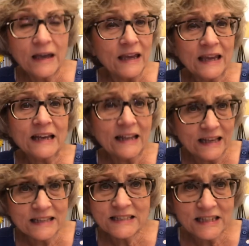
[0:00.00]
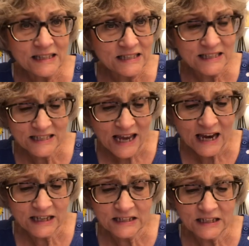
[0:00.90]
It is
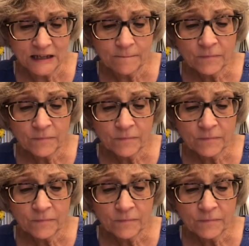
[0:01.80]
insanity.